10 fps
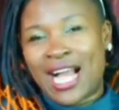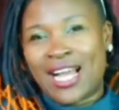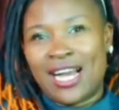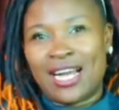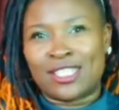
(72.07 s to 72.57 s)

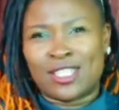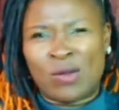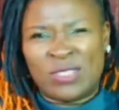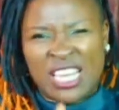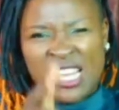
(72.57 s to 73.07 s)
So I'll say
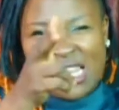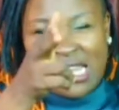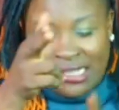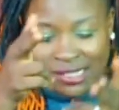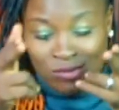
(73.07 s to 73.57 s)
S.
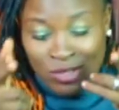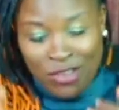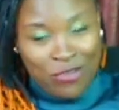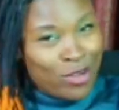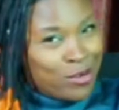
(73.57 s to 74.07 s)
If you don't
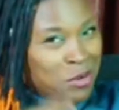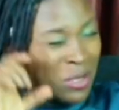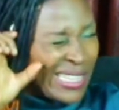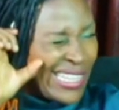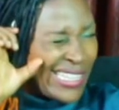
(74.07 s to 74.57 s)
know,
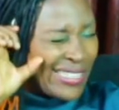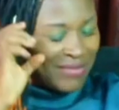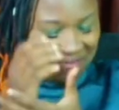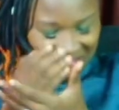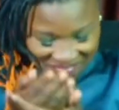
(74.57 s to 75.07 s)

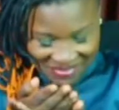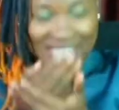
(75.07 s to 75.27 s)
no